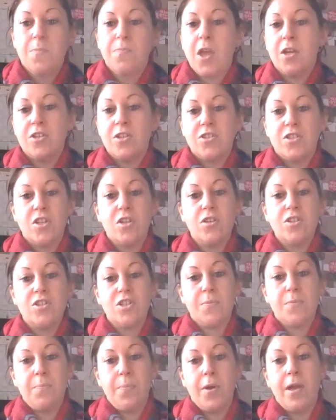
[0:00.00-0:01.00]
And as soon as
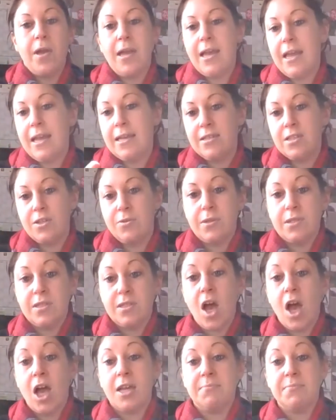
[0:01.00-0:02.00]
you put it into a
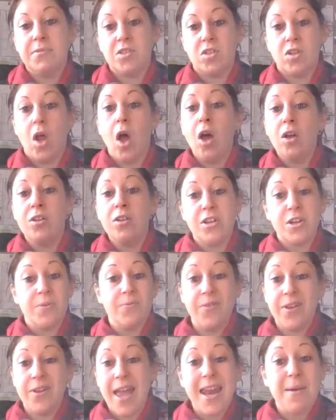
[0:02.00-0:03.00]
time slot, you can
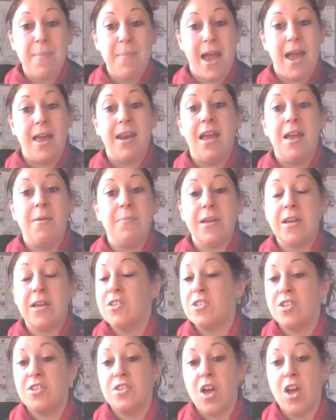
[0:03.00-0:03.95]
forget about it, because